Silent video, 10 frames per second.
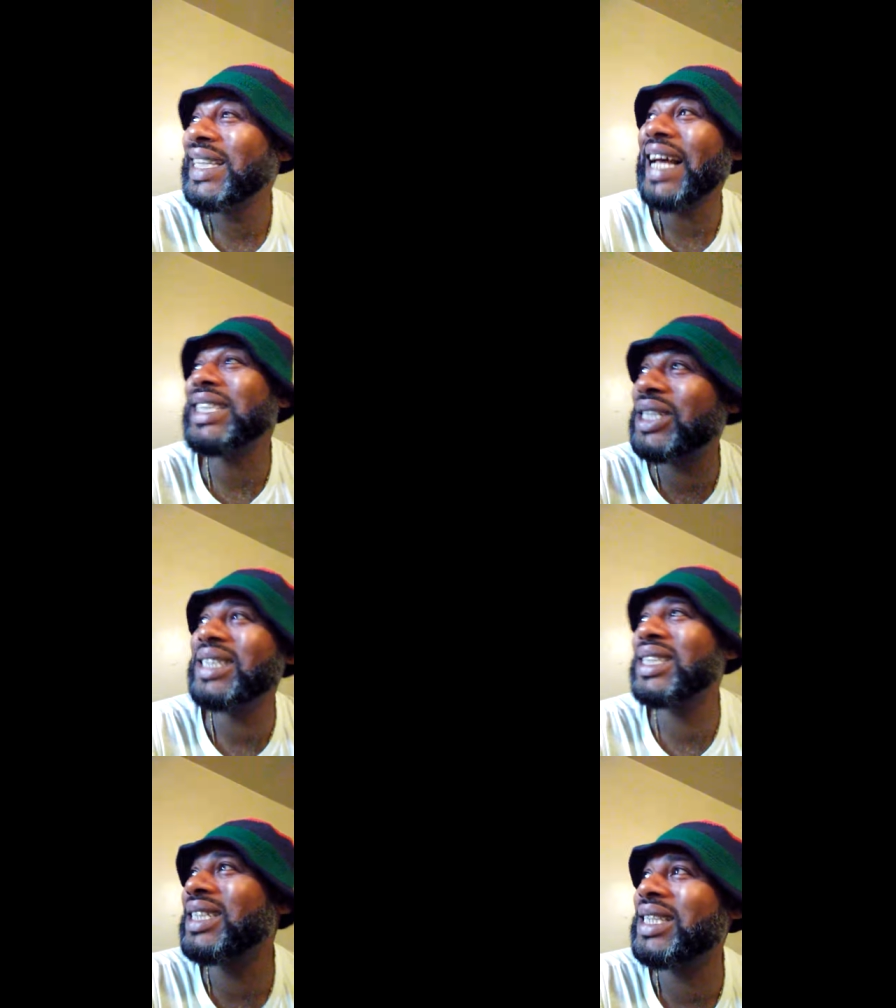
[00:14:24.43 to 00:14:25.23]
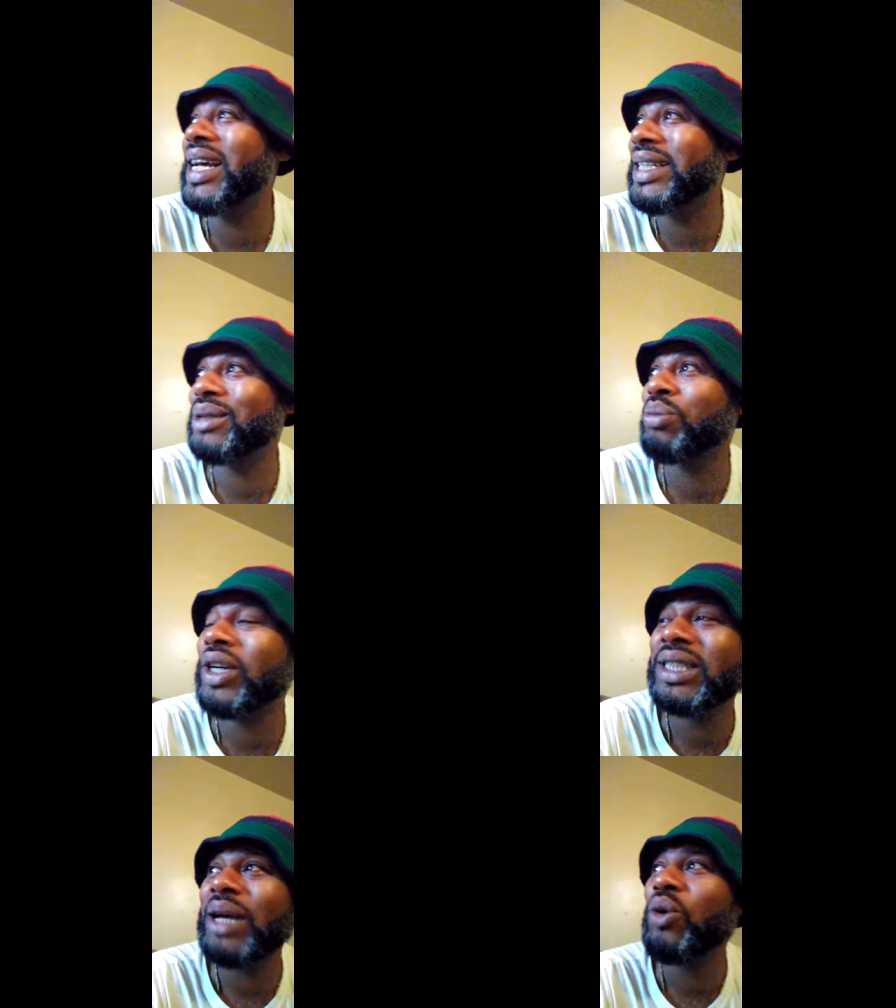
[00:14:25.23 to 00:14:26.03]
That's just a test
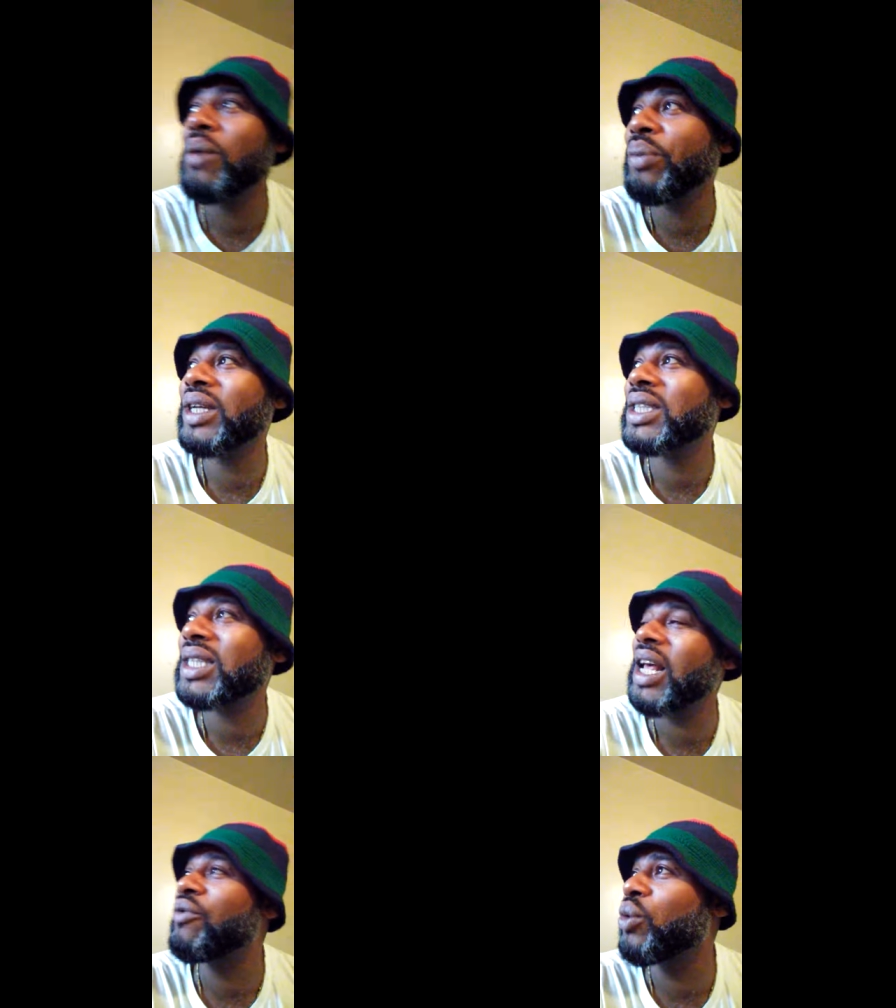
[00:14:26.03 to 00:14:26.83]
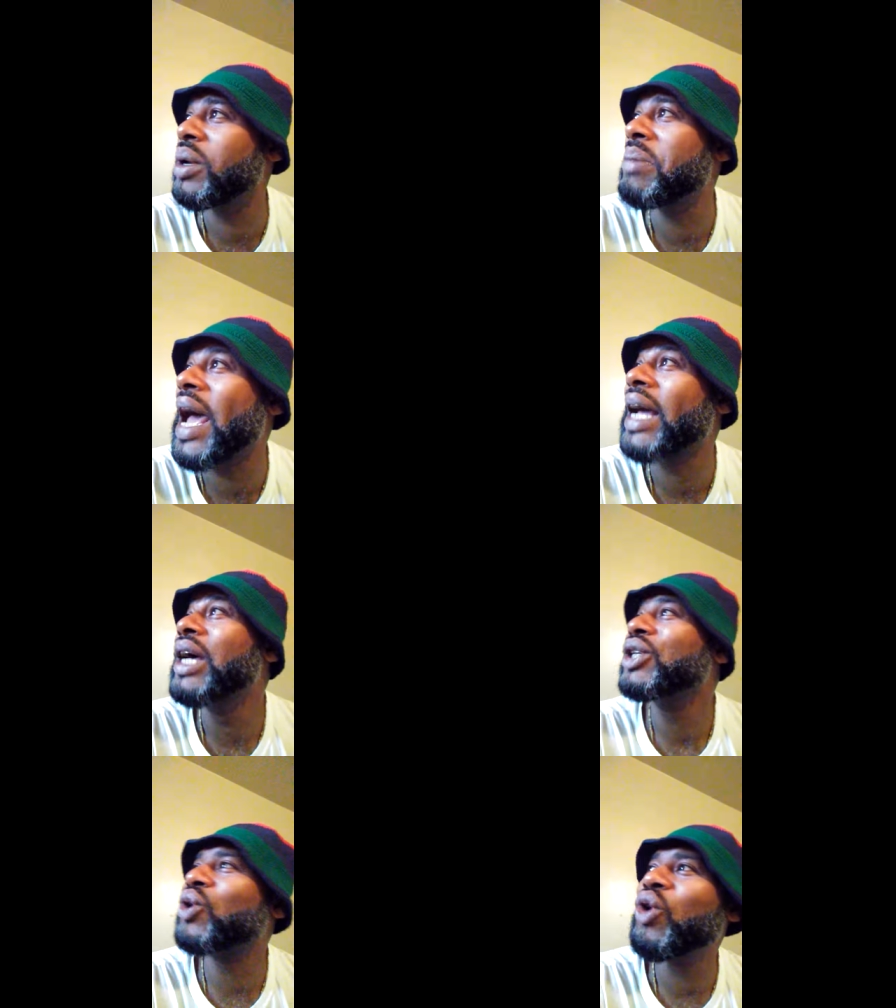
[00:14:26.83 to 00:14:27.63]
because they want to bring slavery back.
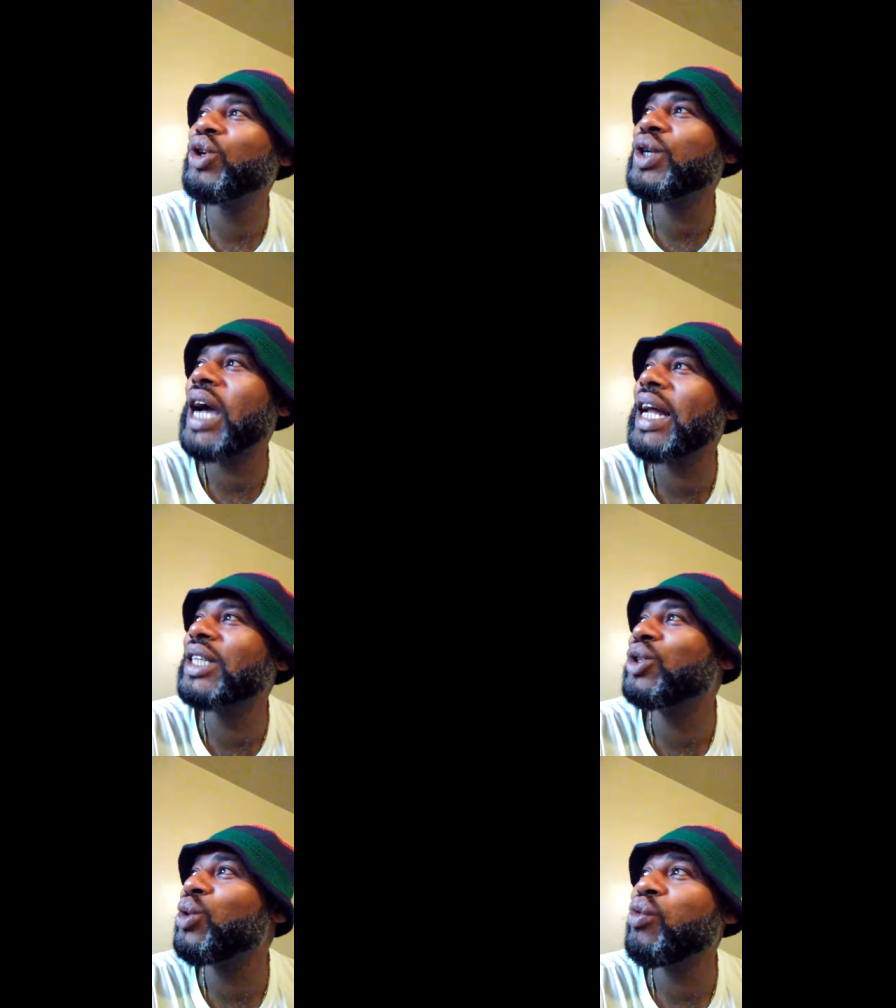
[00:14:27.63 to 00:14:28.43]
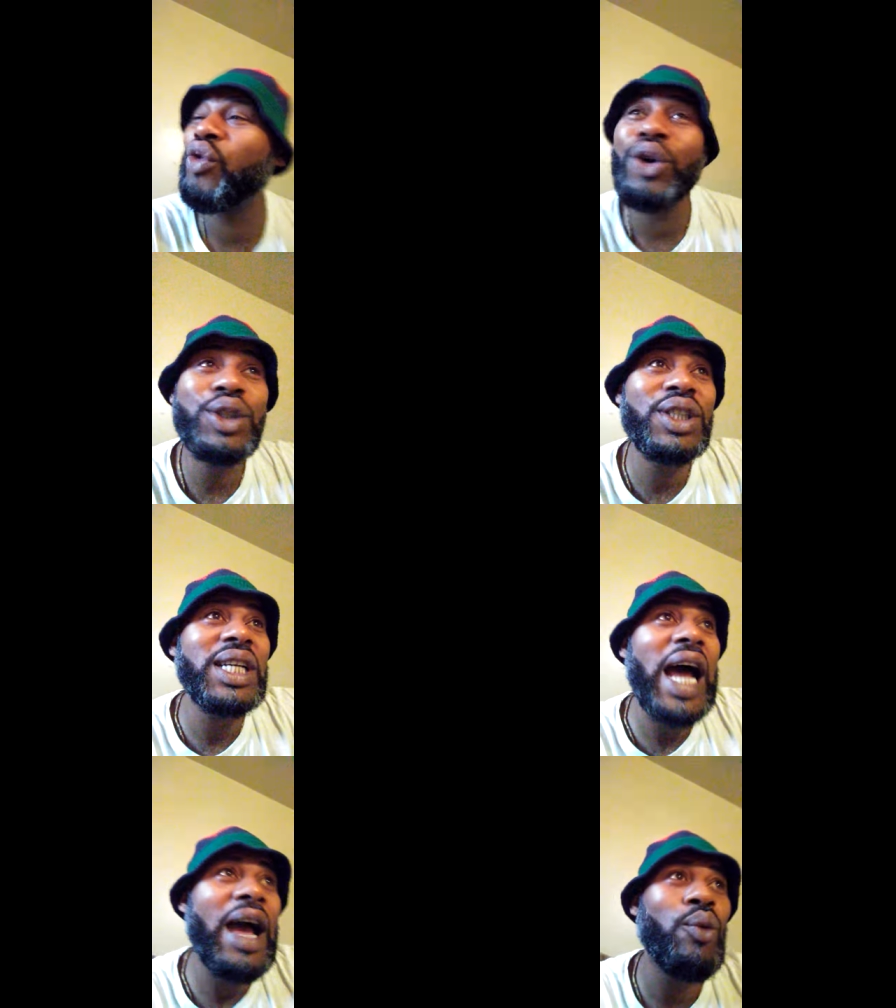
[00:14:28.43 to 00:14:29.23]
So all you got to do first
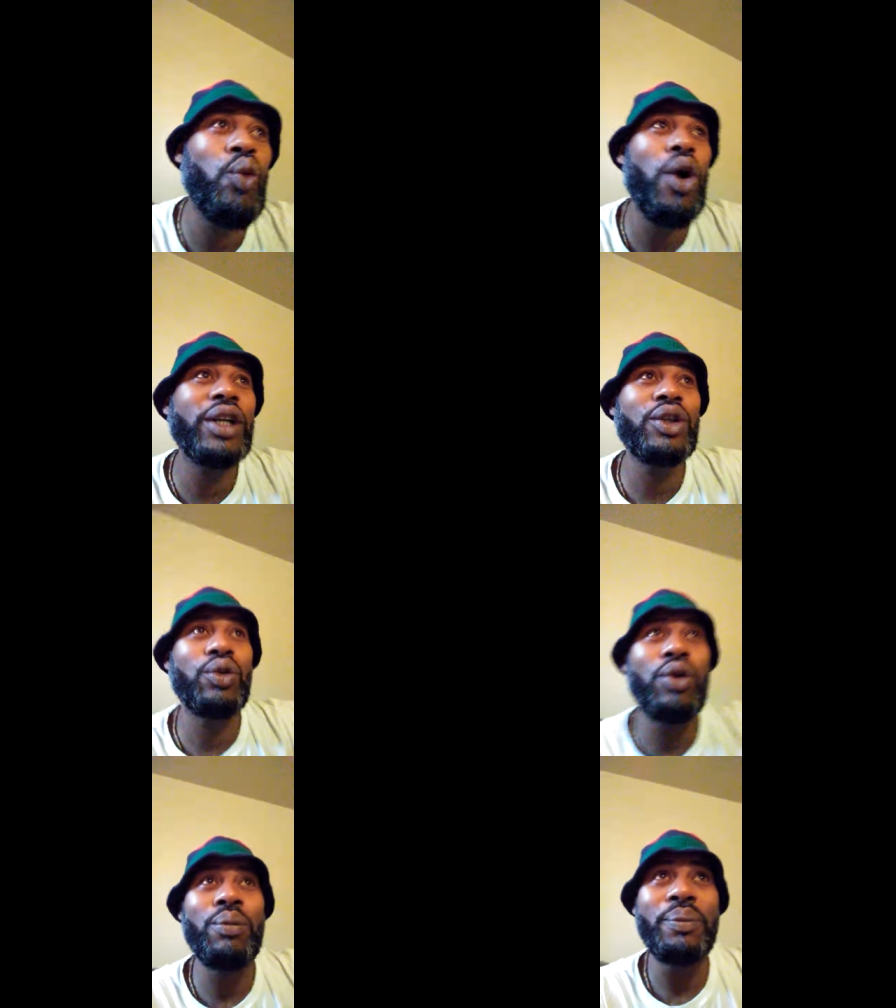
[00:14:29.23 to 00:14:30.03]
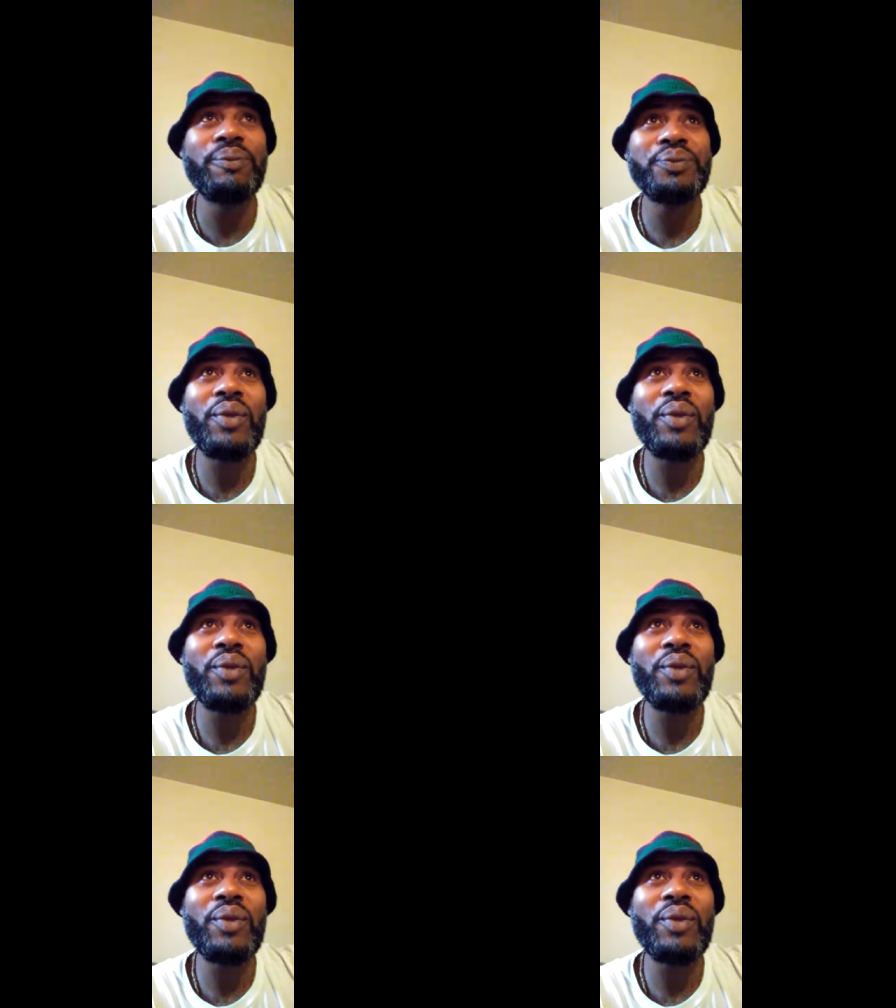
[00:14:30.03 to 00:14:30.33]
deny one group